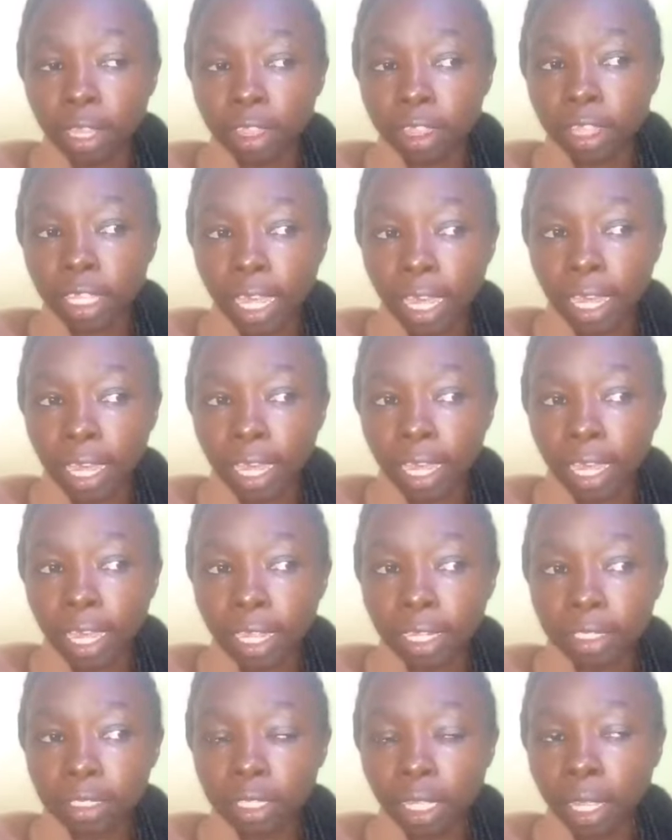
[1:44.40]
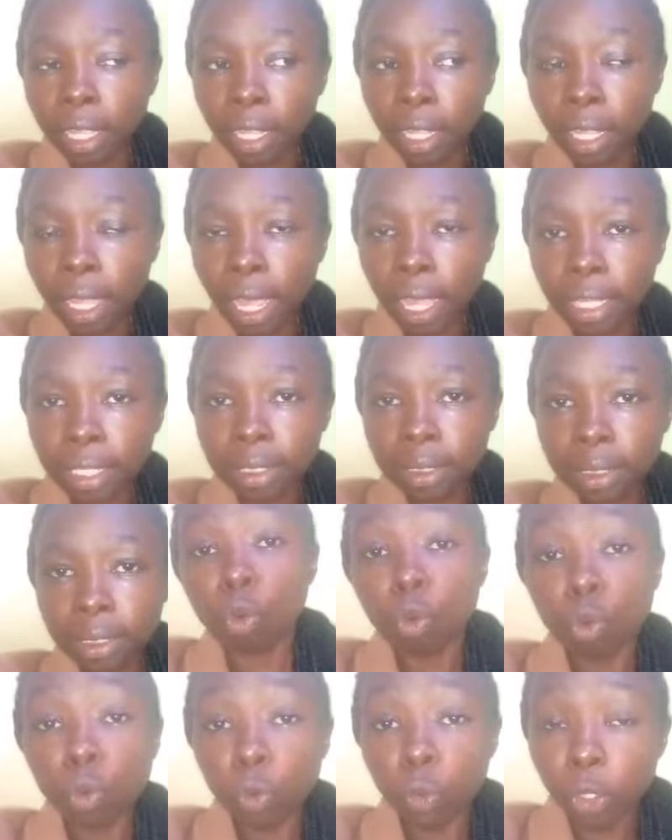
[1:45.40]
that he has
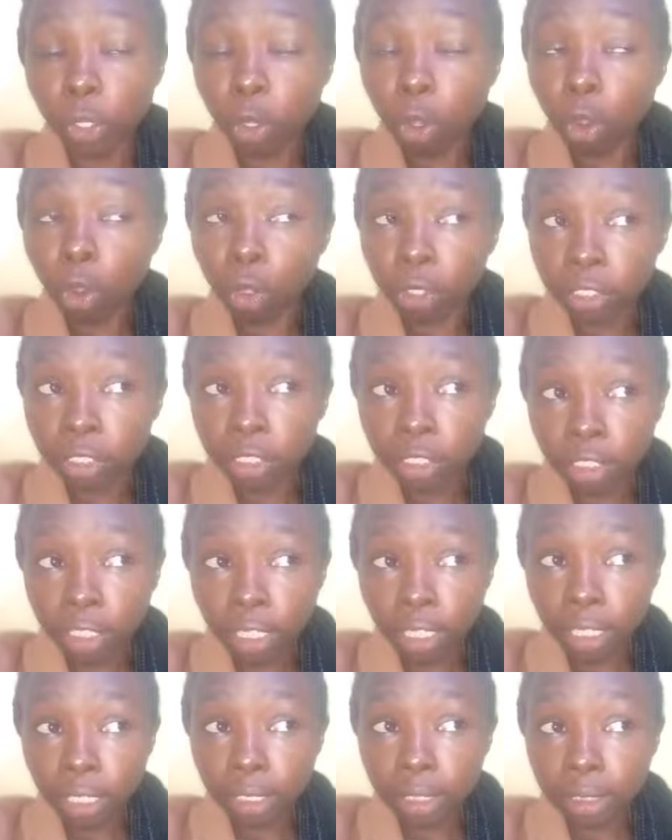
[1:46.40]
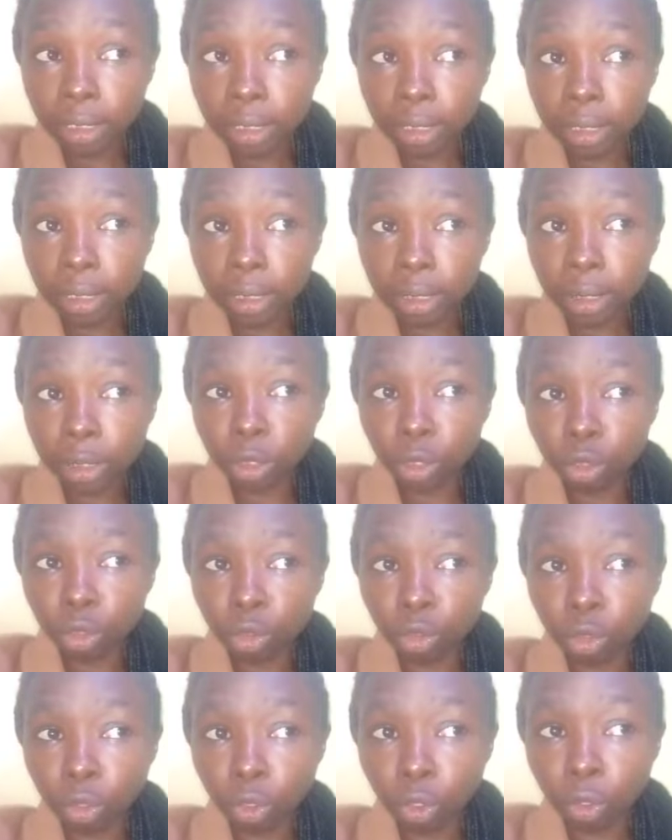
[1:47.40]
good audience,
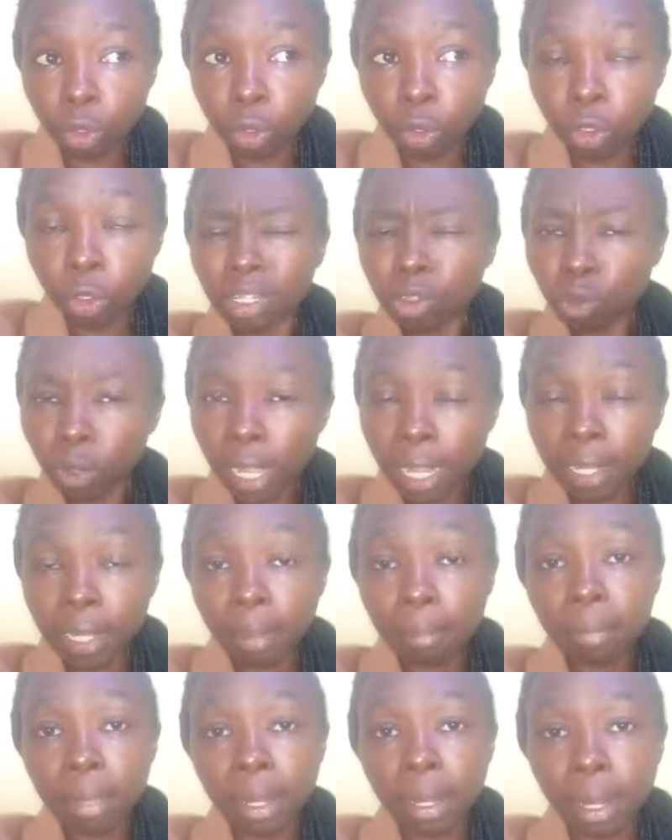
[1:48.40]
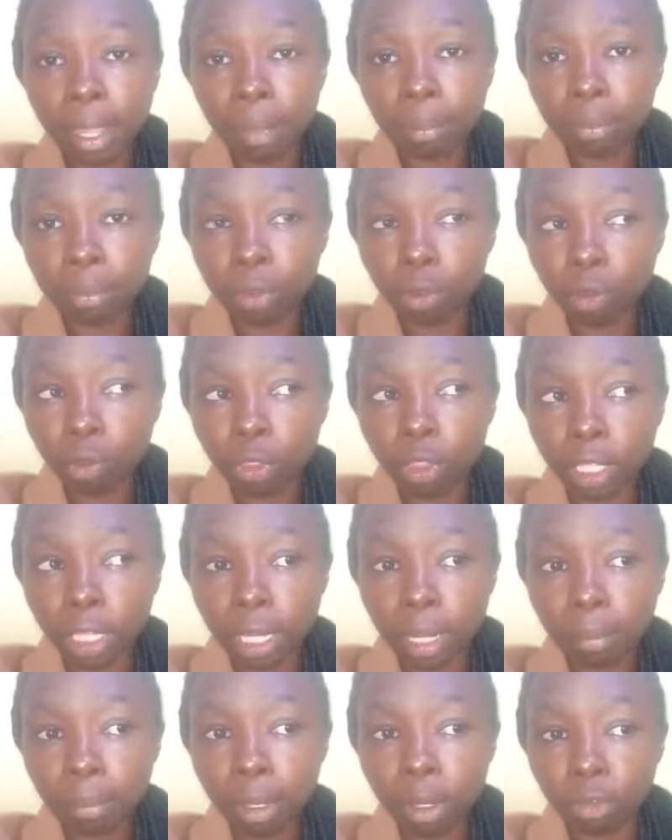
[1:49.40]
you know, you can number up, you know, the
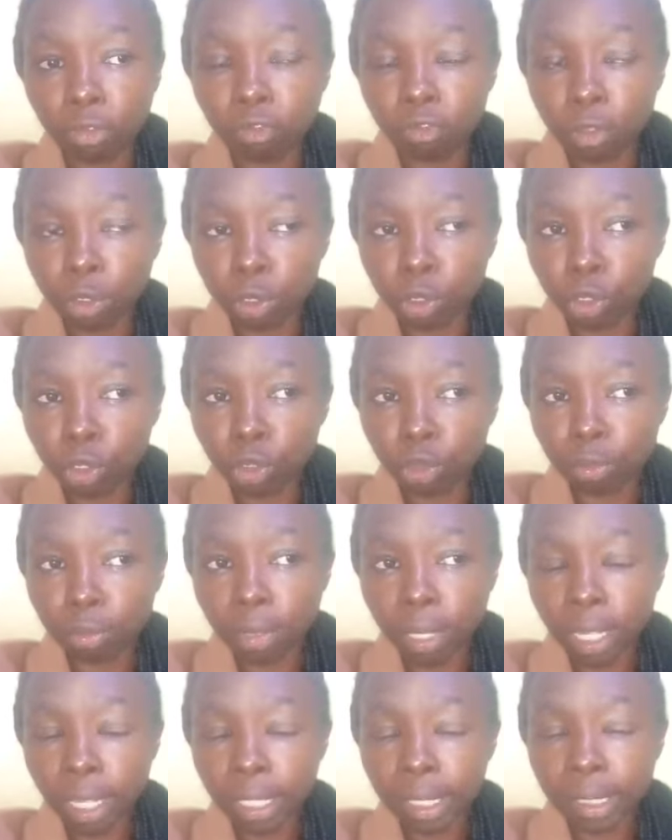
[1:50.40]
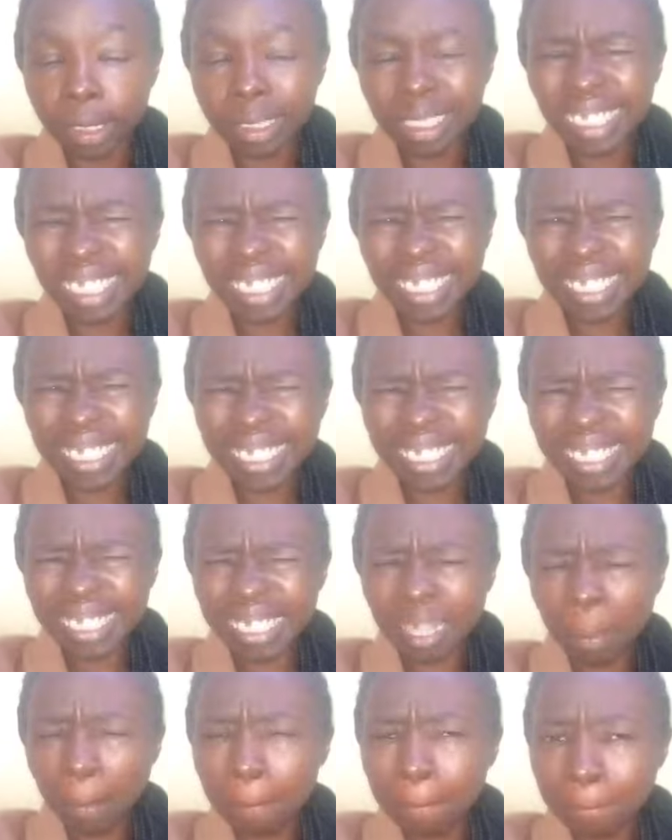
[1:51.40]
number of YouTubers,
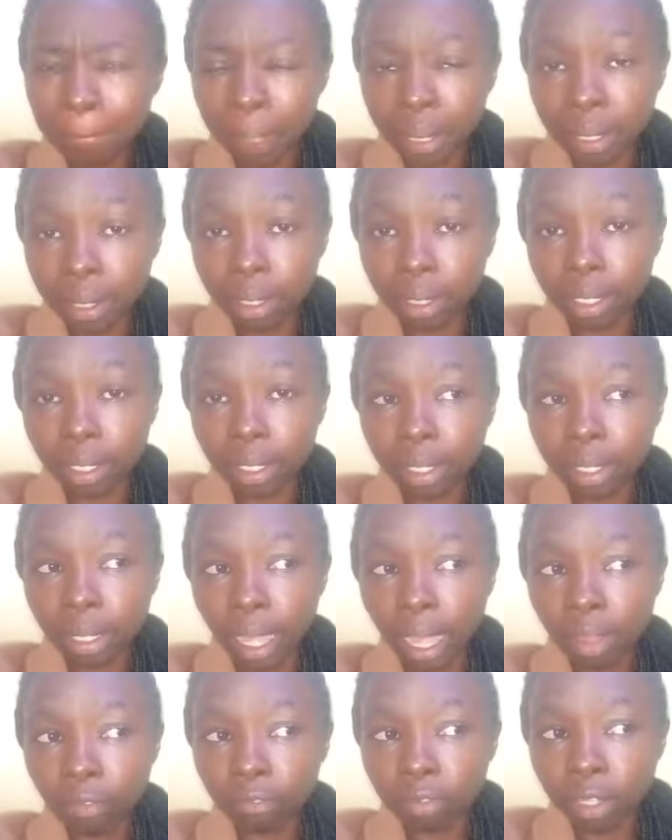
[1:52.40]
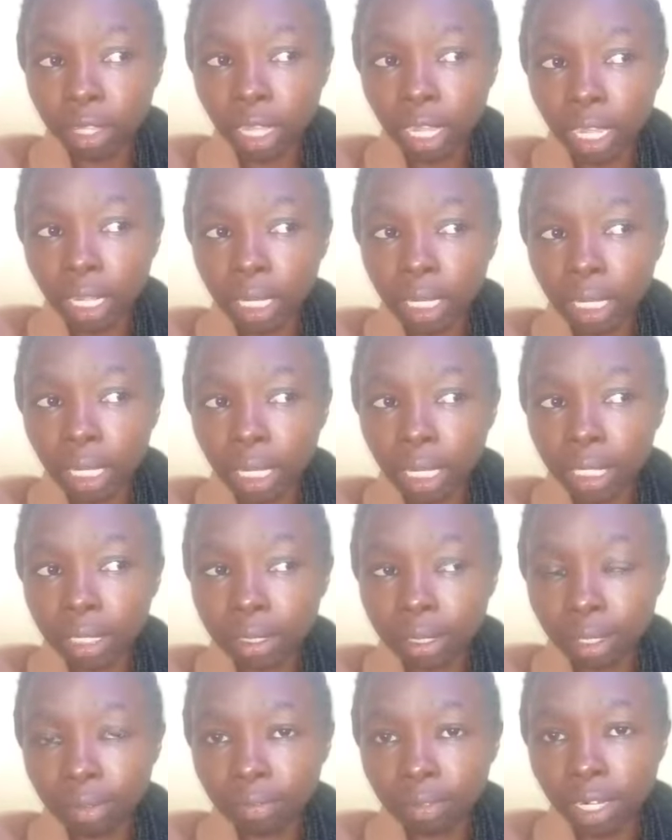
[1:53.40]
big African
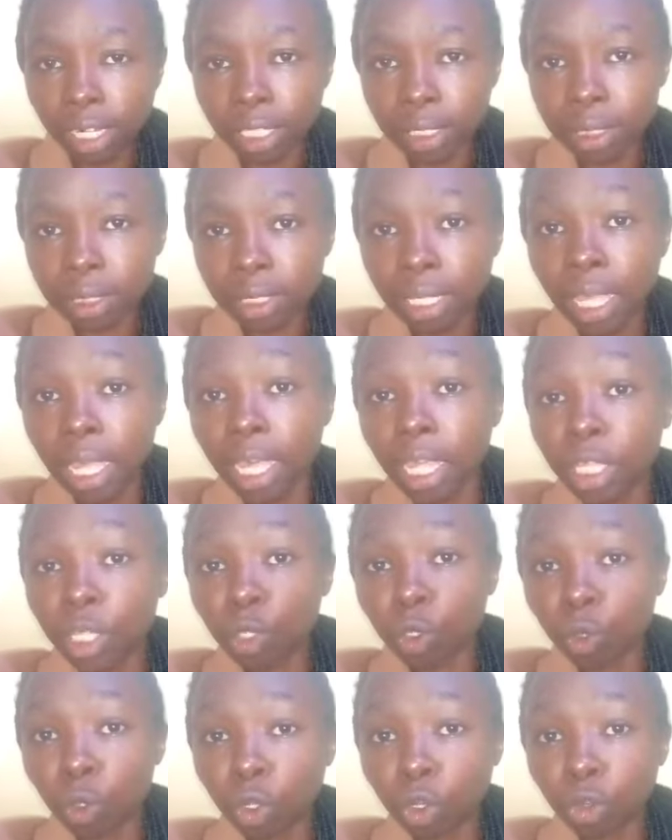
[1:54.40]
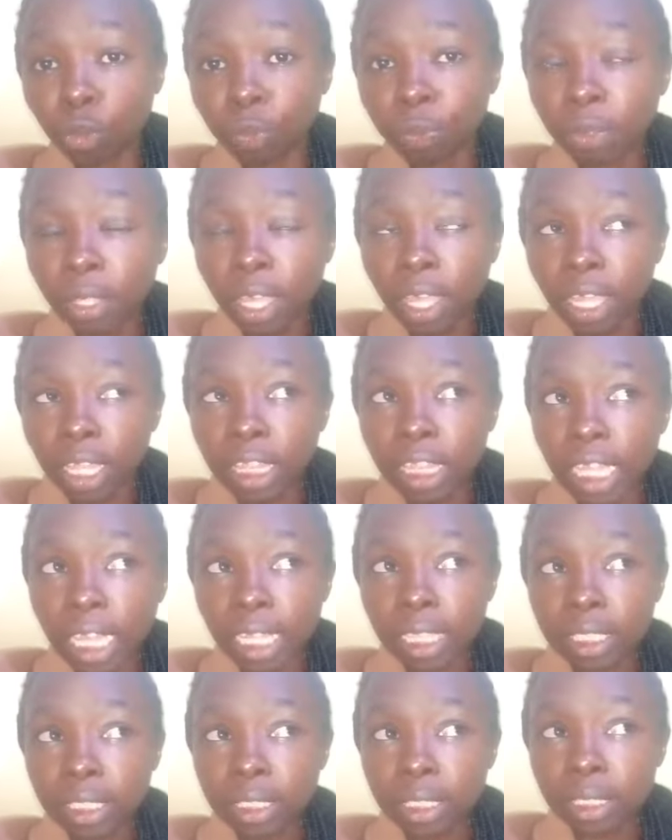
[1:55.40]
travelers, you know,
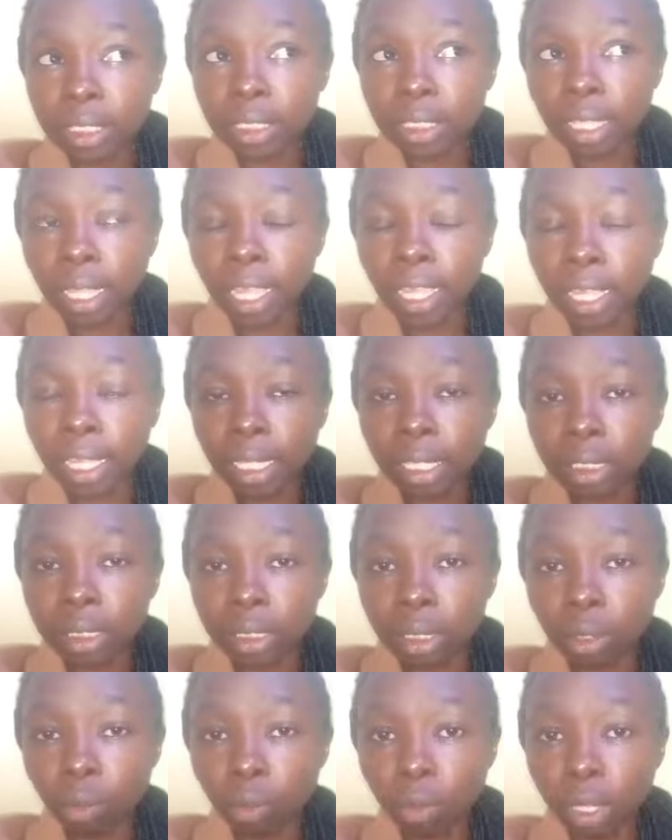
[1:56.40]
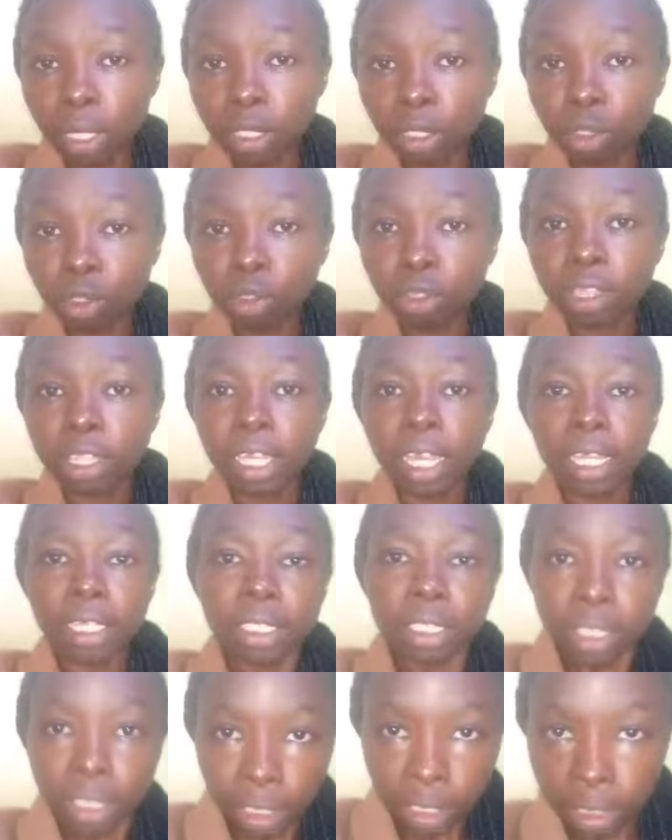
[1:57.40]
that he is the one, you know,
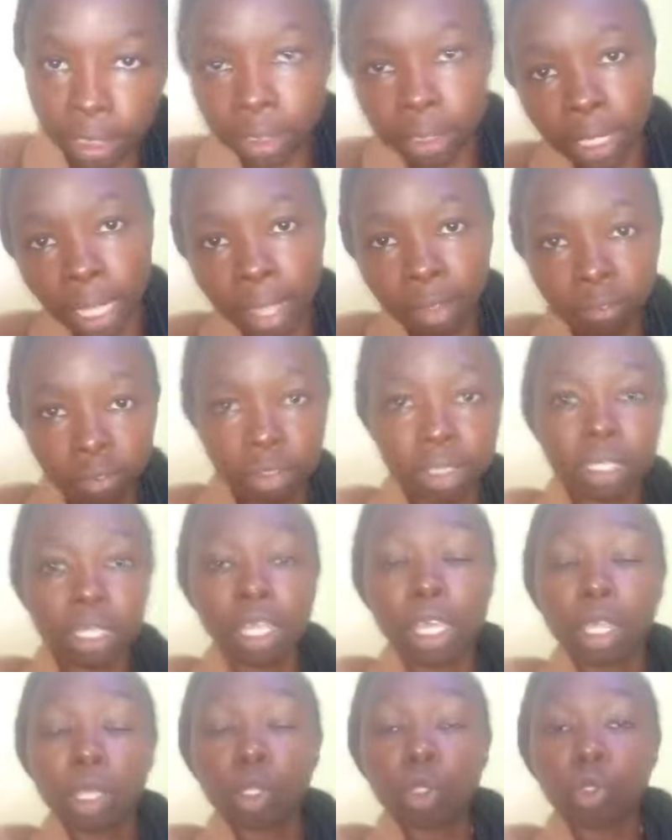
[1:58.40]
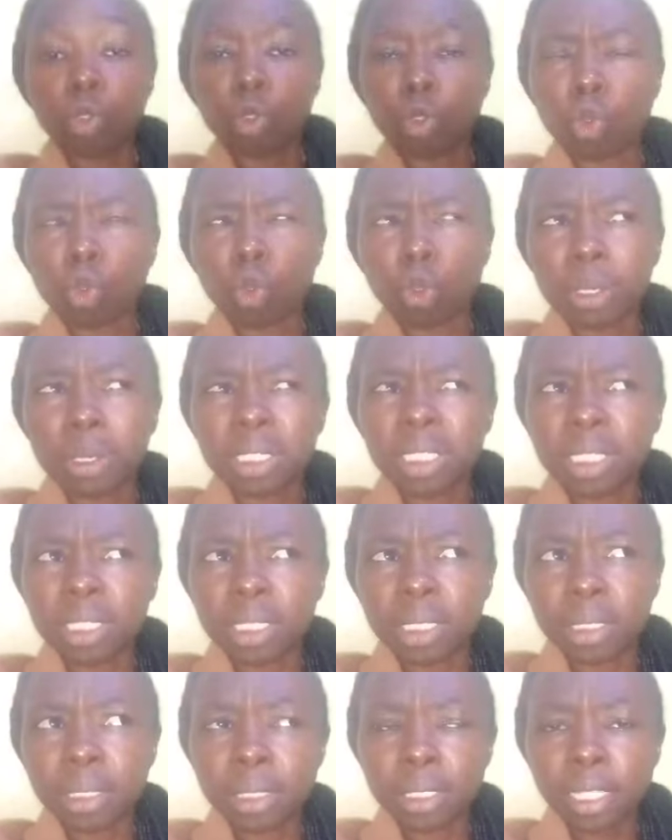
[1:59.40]
that he is having, you know,
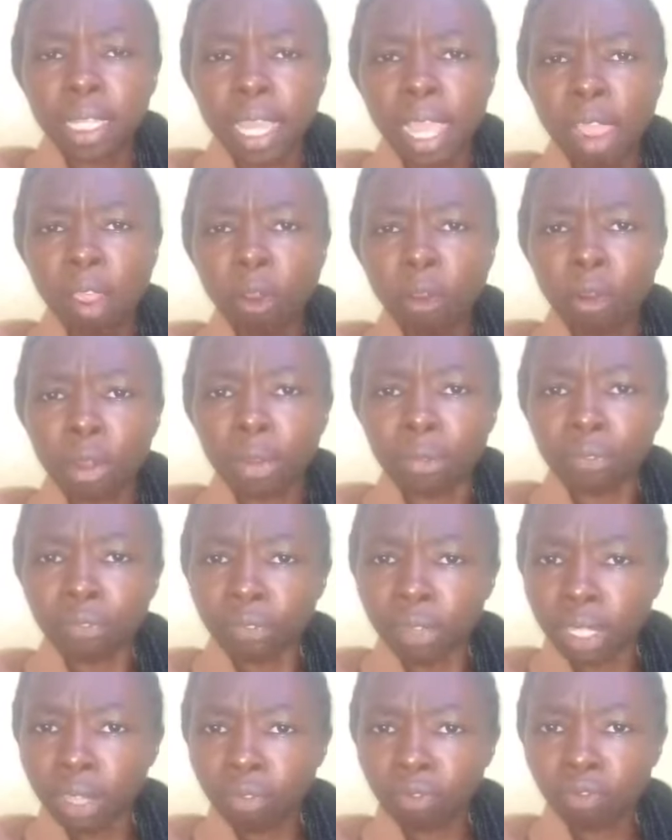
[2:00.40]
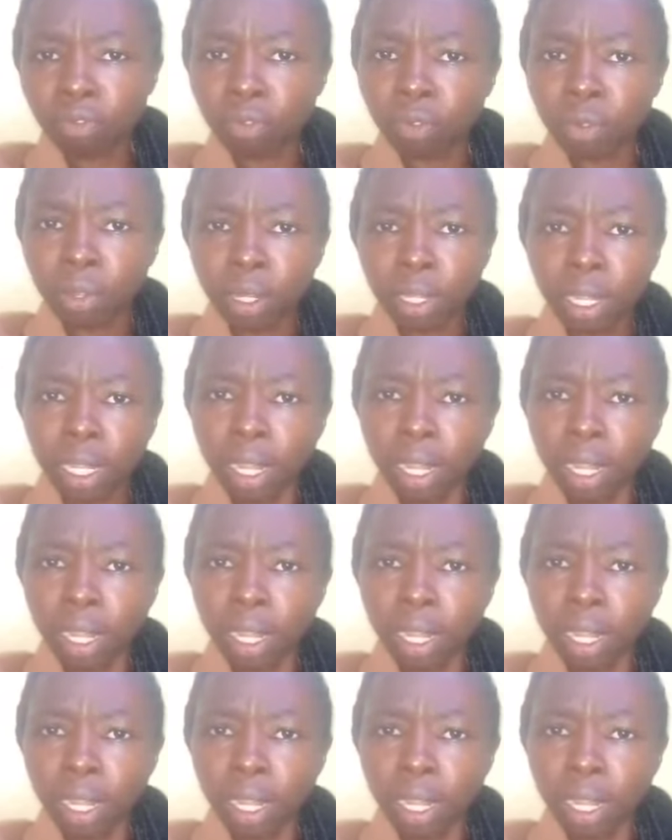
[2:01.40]
sincere or faithful